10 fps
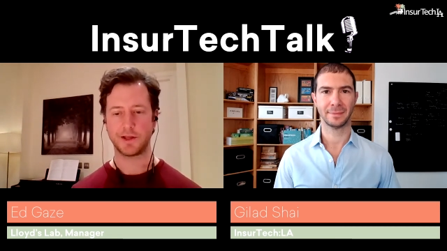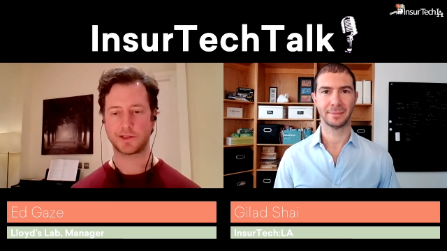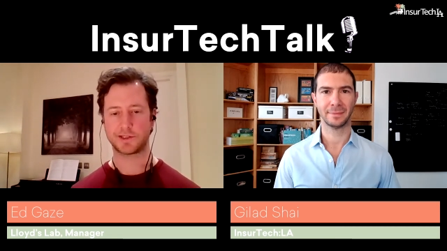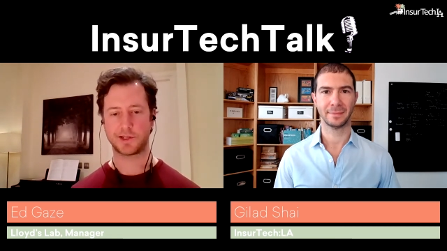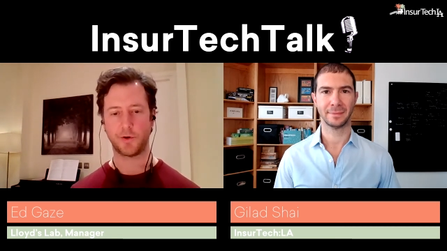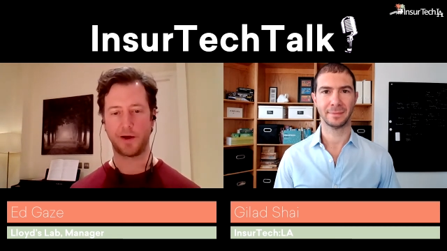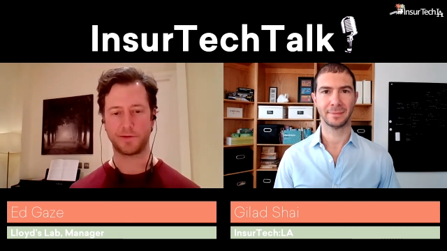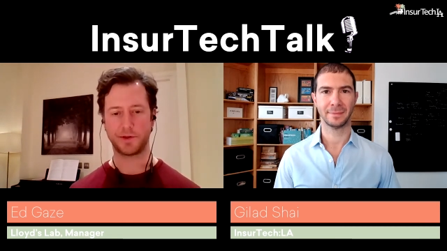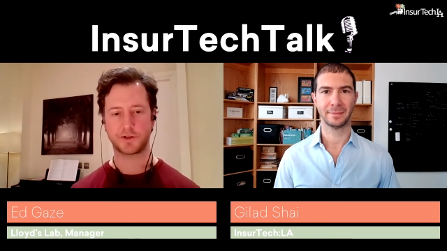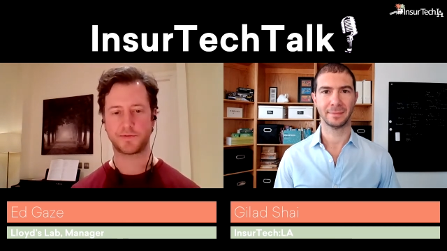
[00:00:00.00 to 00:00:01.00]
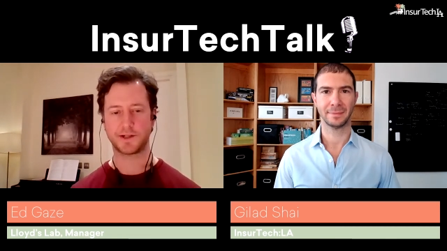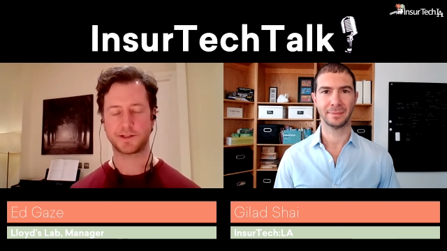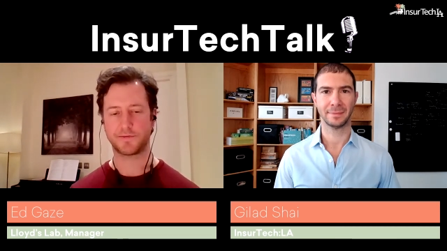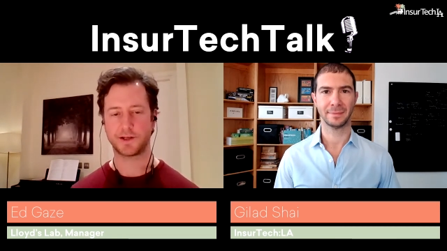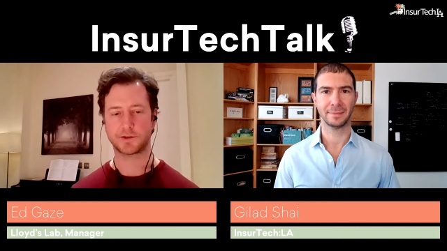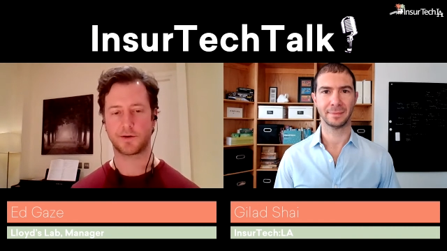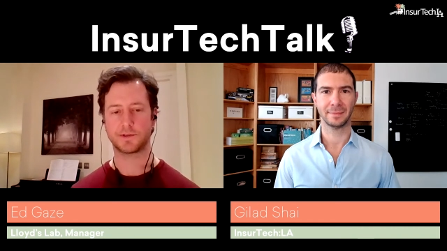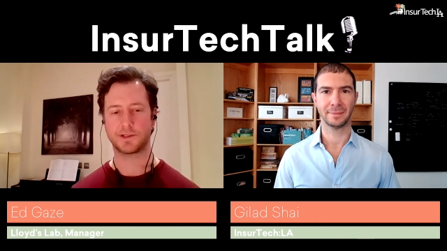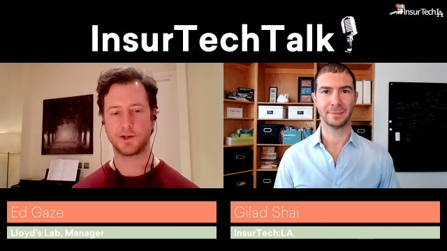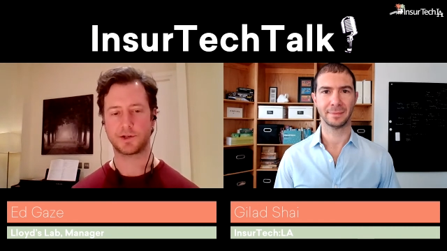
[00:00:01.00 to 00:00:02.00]
Speaker 1: still having those face to face
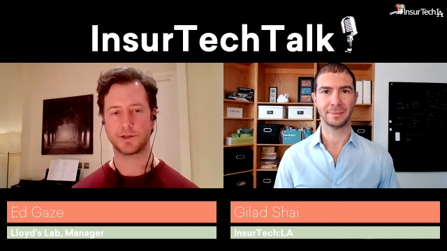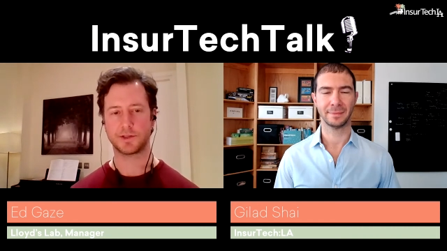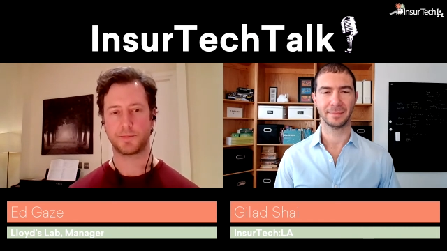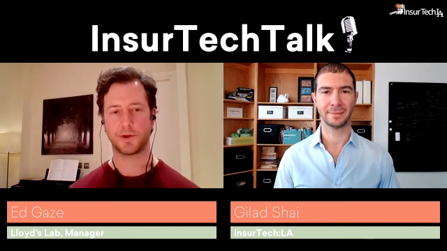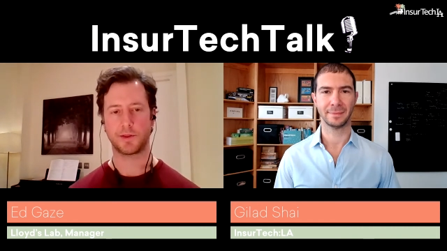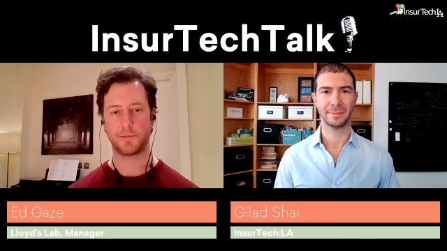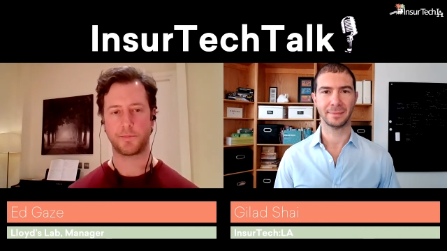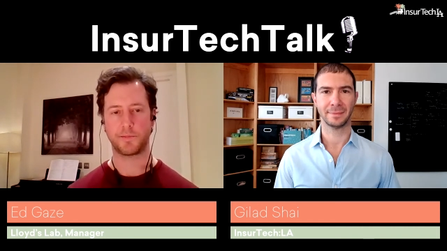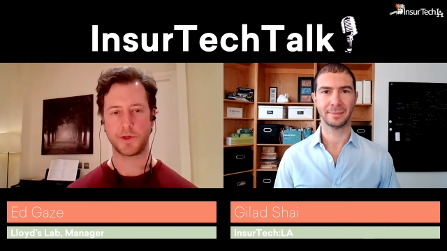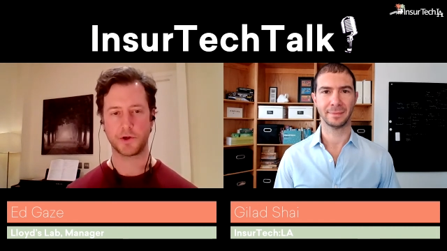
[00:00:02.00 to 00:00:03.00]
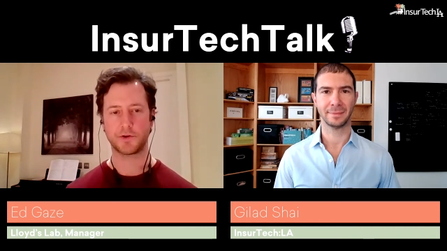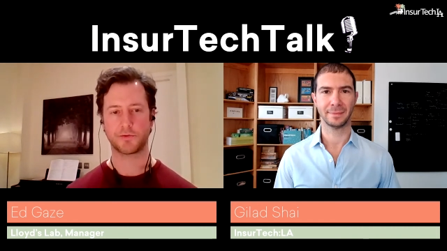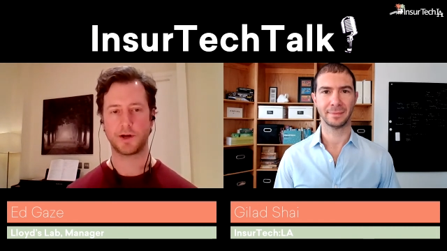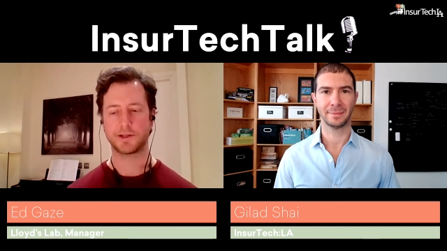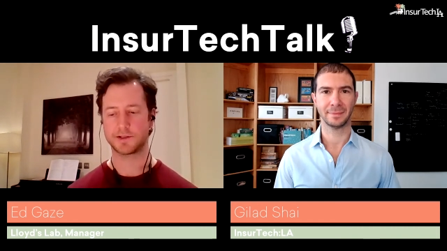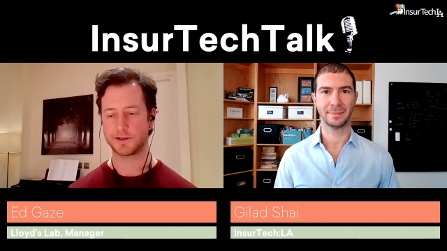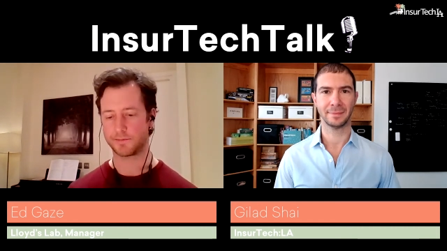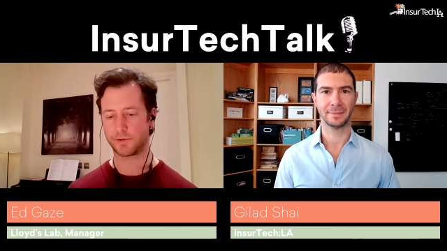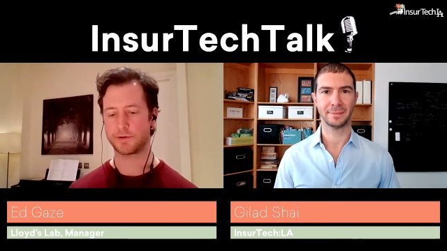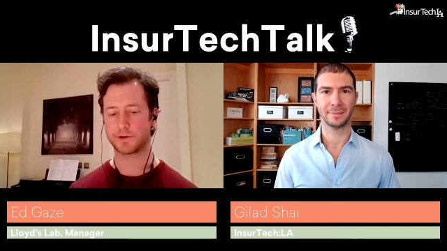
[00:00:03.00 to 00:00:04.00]
conversations, but the, the underwriters and the
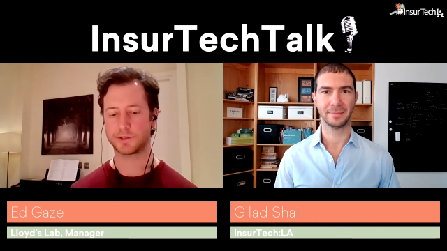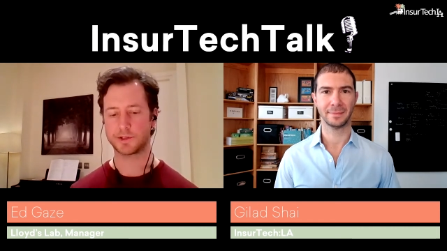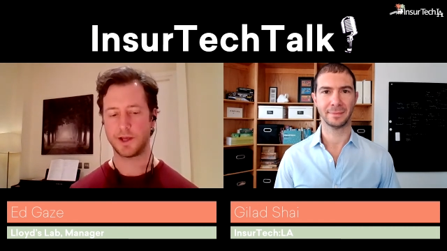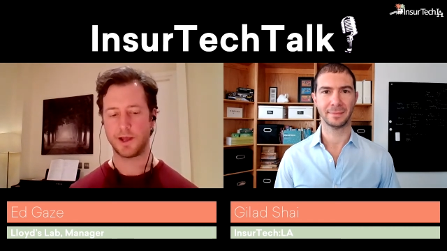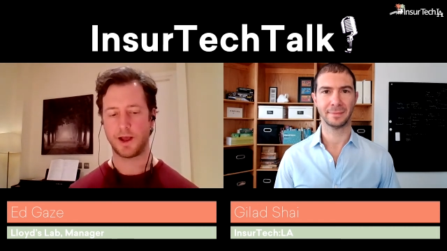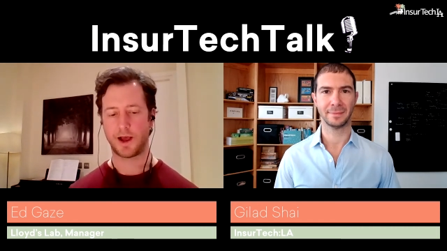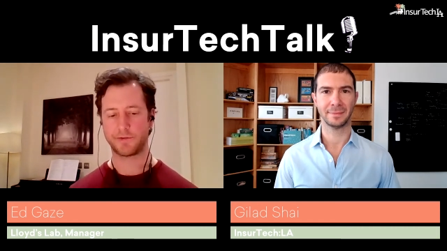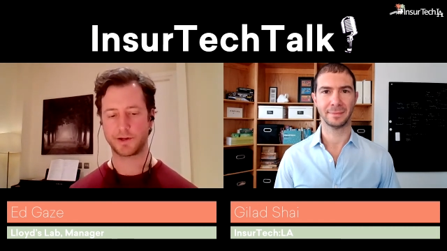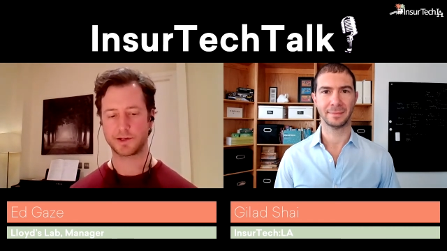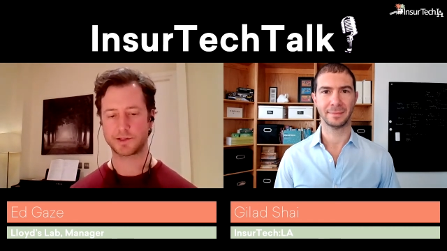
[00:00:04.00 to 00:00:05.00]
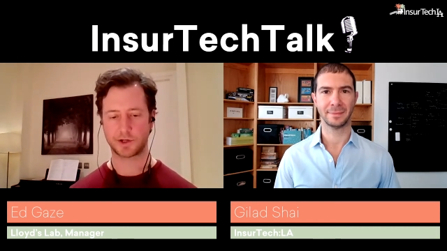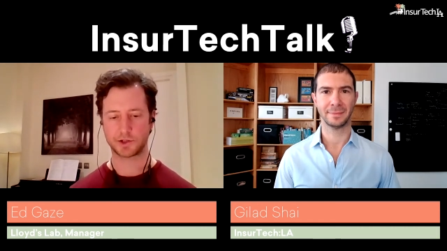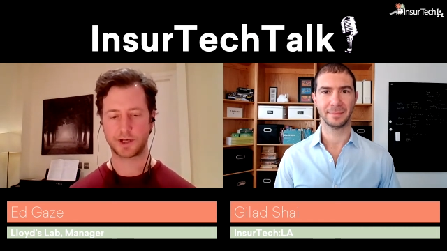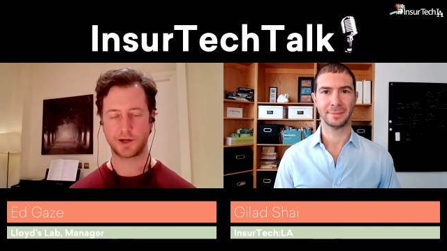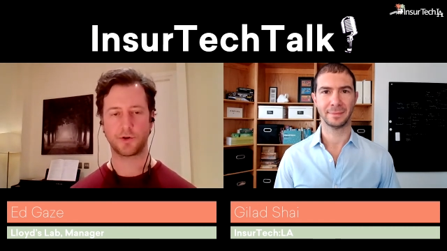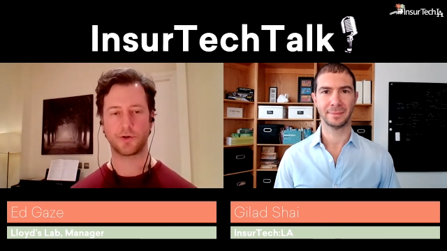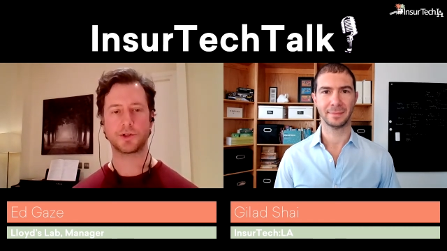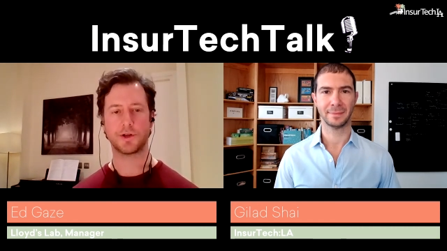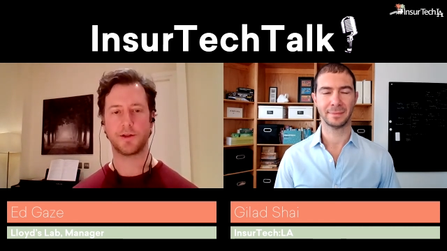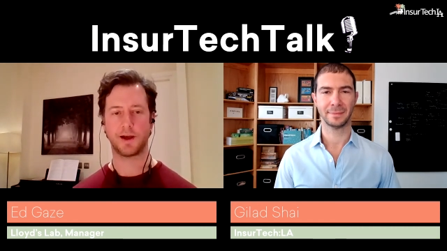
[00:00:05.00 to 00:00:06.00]
brokers having such
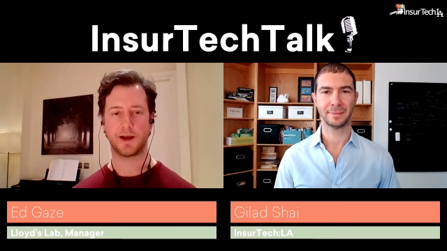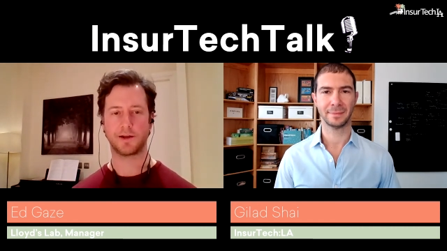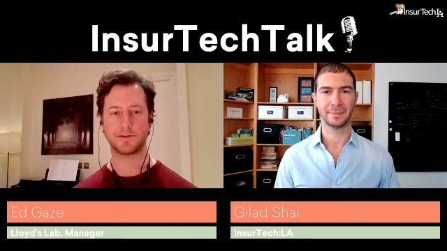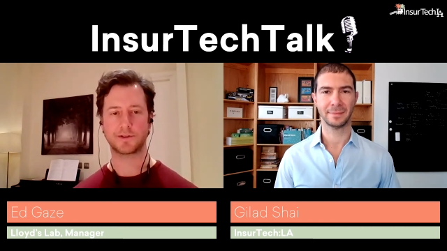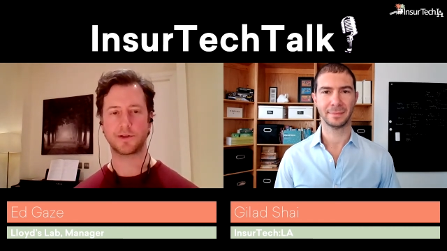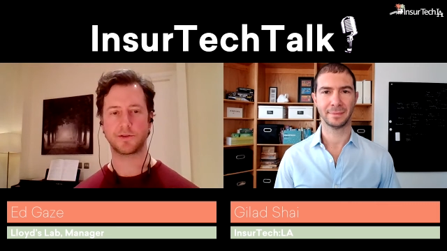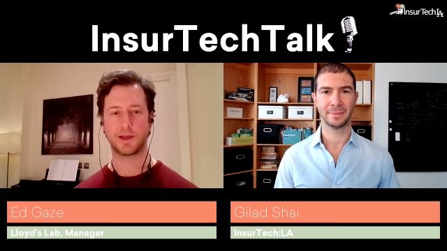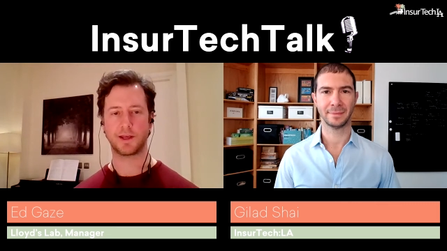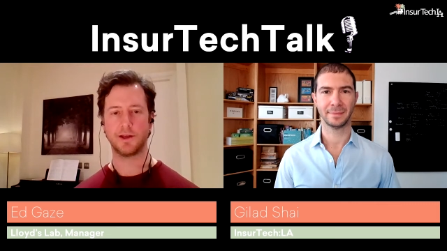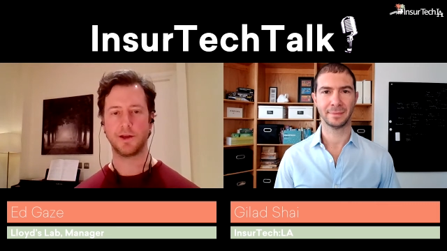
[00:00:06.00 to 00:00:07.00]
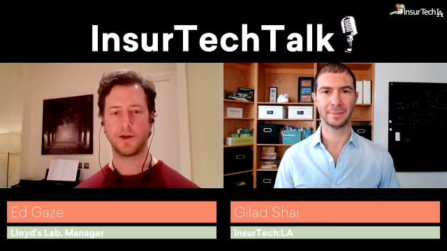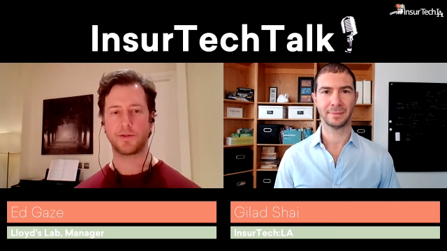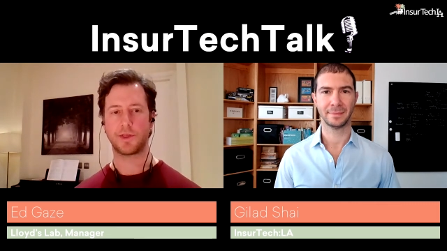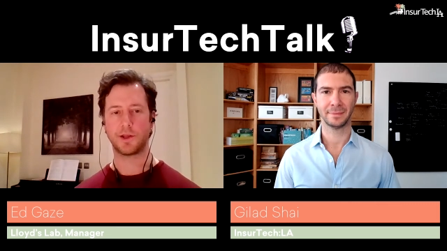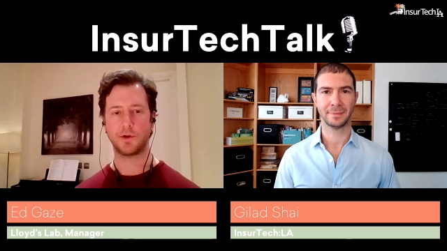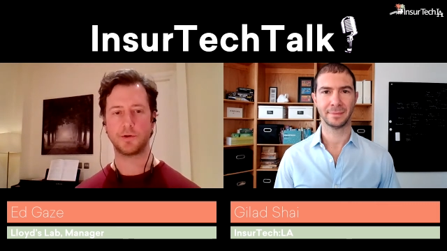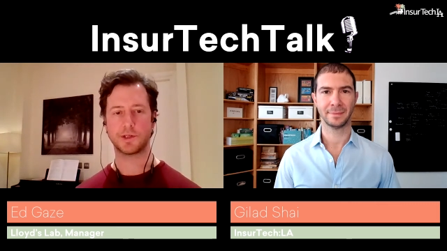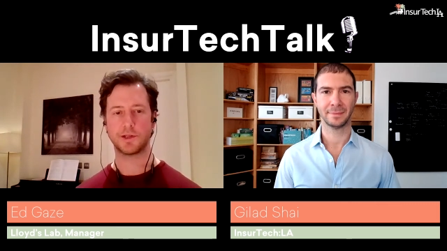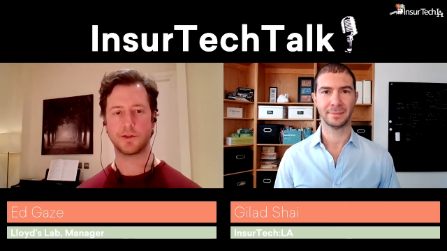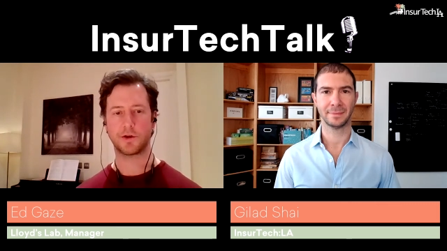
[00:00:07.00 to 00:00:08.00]
technology at their hands that they they're
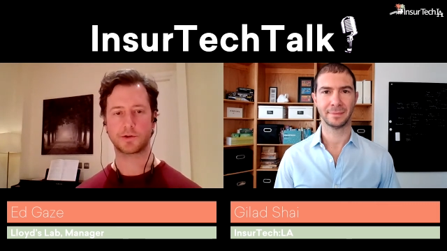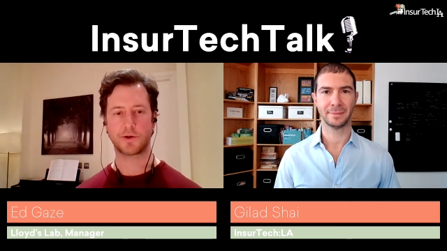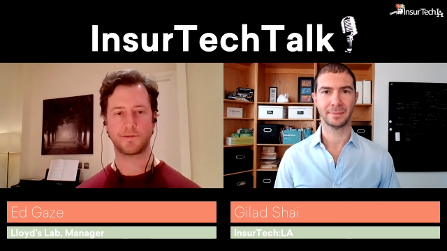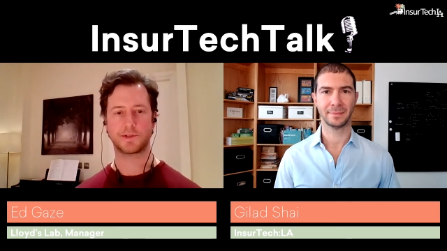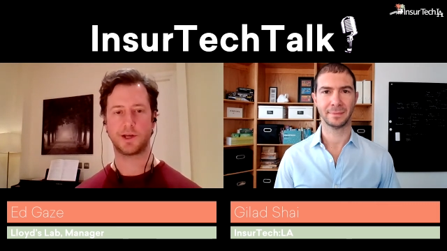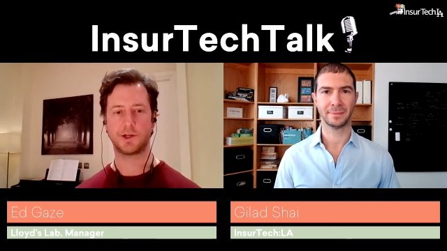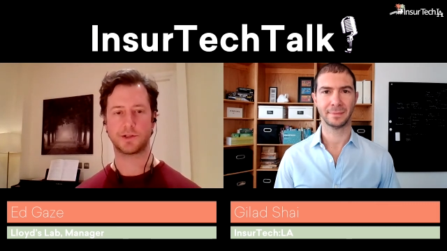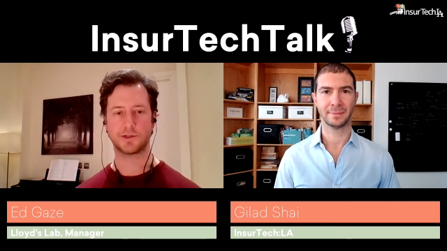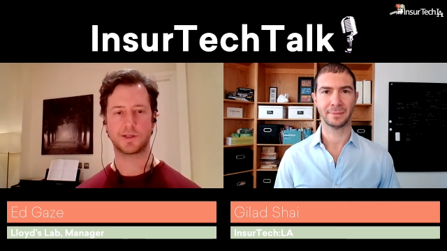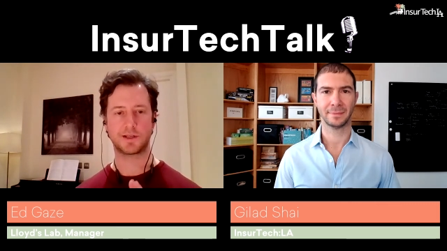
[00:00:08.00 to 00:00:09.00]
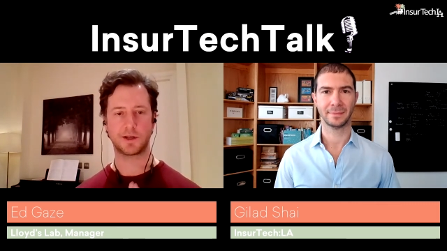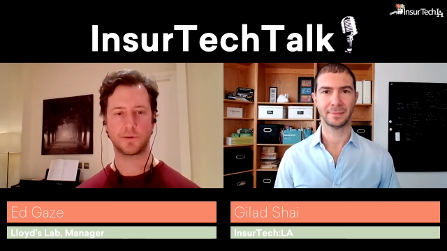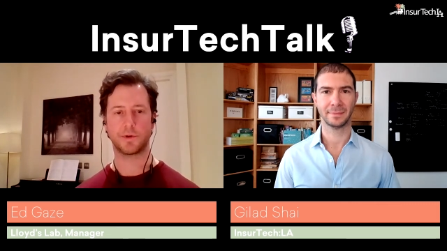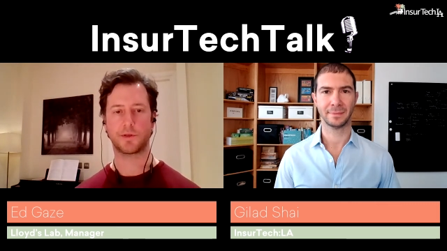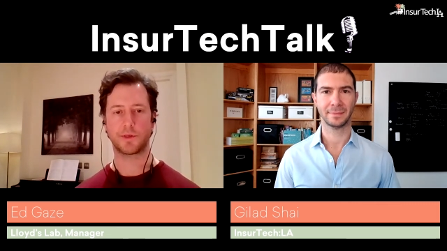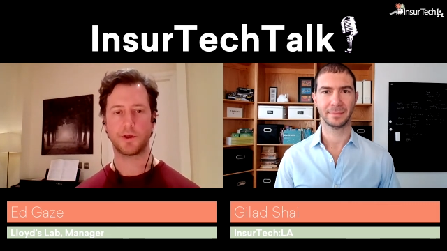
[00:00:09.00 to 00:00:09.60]
using those conversations to deal with